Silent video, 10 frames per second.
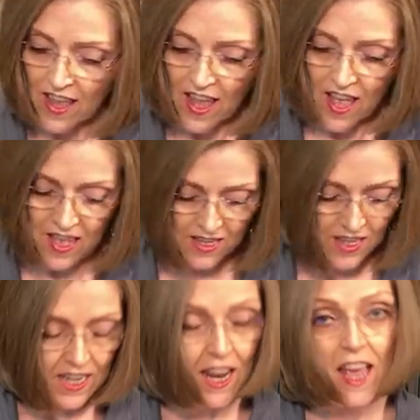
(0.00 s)
And
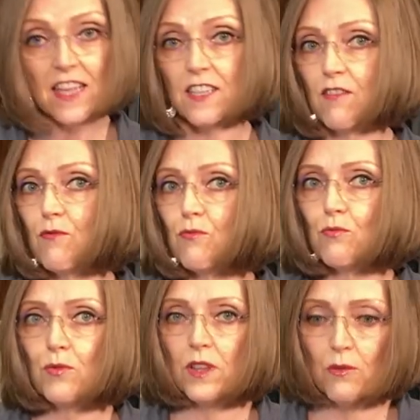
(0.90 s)
it has a
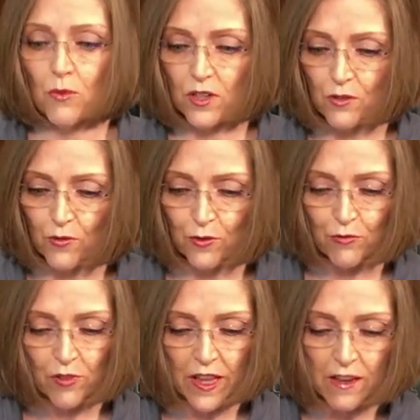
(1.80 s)
really wonderful
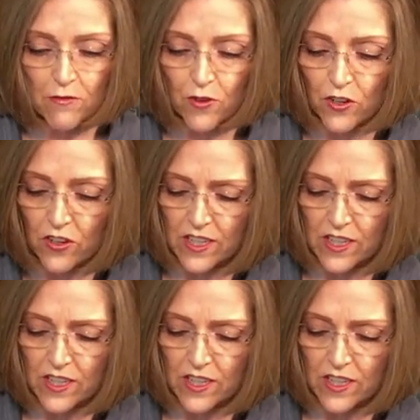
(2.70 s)
flavor.